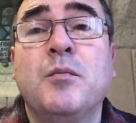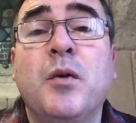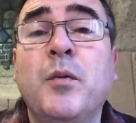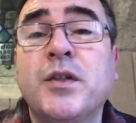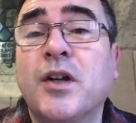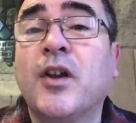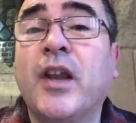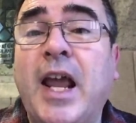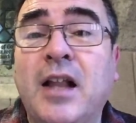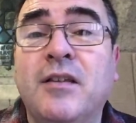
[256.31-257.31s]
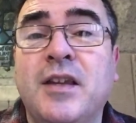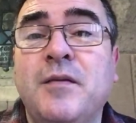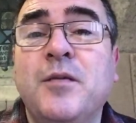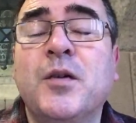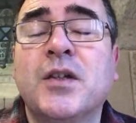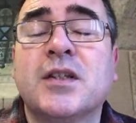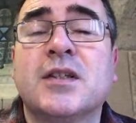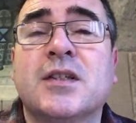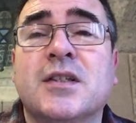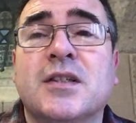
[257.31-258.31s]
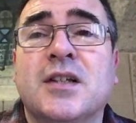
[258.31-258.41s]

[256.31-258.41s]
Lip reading: but which are not healthy for us.